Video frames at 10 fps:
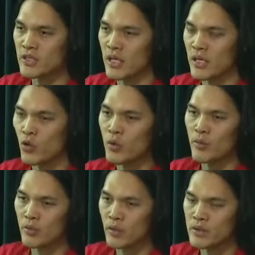and
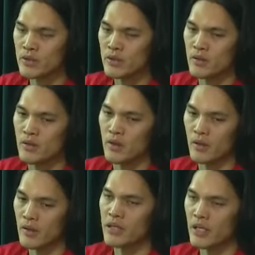Norma was
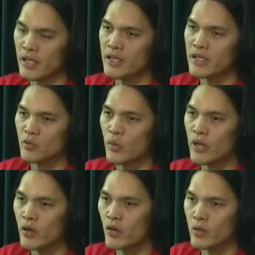indicted as
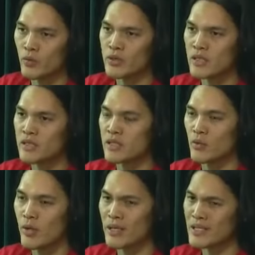well on resisting
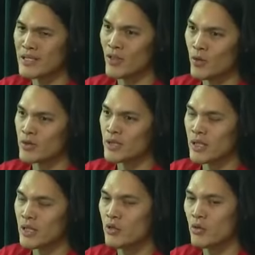arrest, even though it was
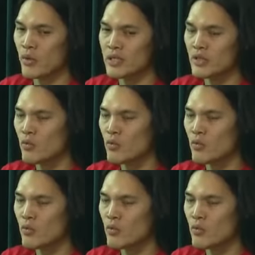illegal arrest.